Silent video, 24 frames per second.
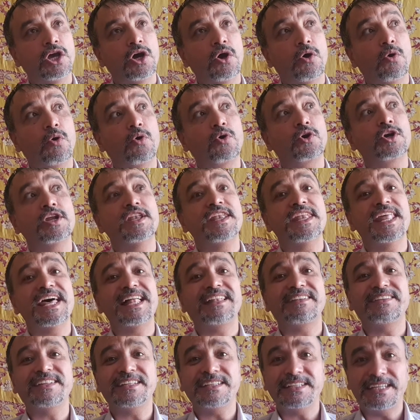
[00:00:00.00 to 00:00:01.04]
or an
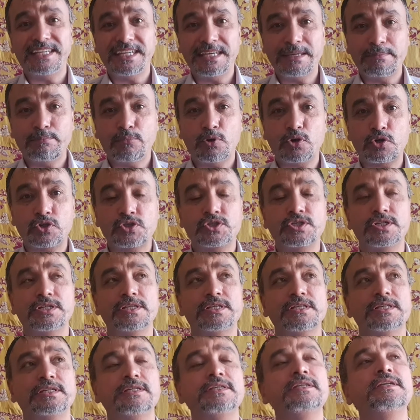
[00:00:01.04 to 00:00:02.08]
elderly
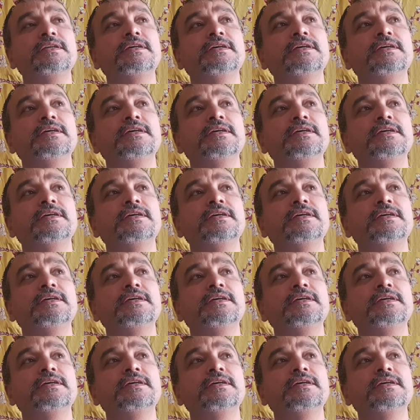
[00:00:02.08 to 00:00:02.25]
person